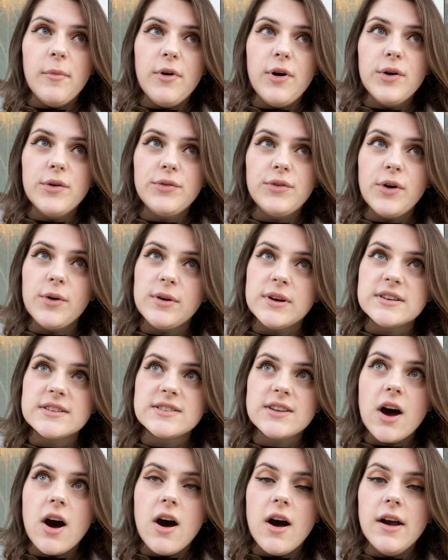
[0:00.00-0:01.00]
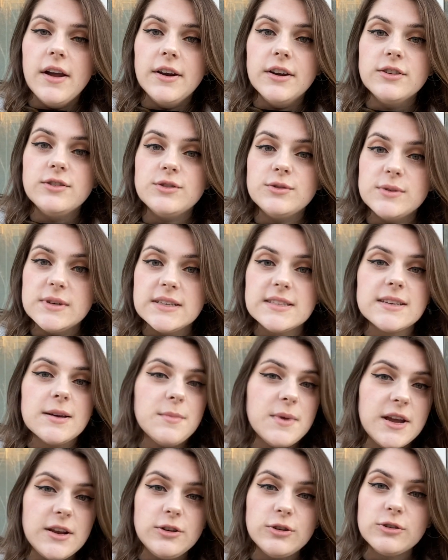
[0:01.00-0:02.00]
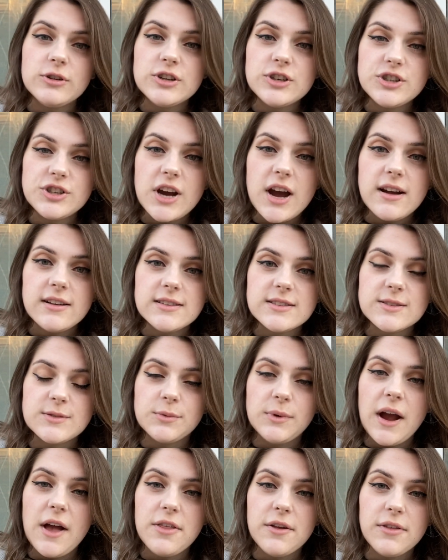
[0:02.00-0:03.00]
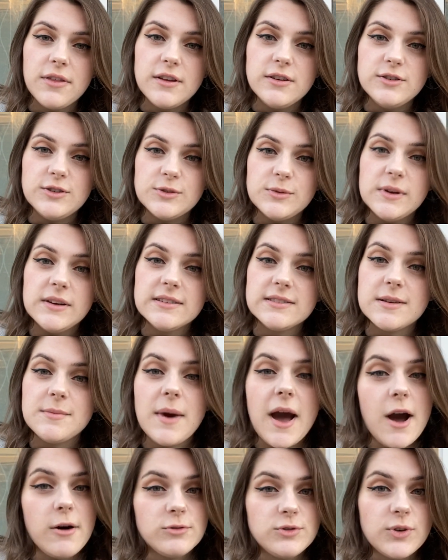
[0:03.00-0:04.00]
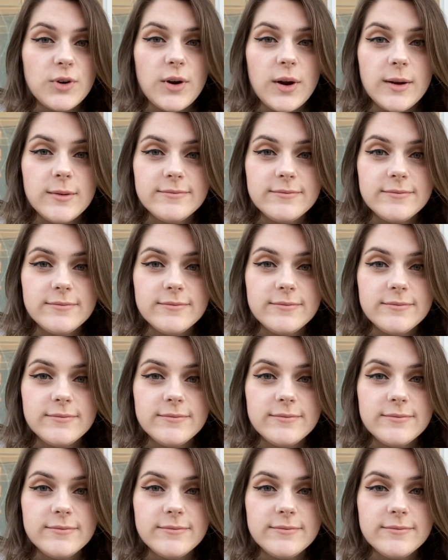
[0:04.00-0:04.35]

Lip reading: focus on doing some indoor shots rather than doing some outdoor.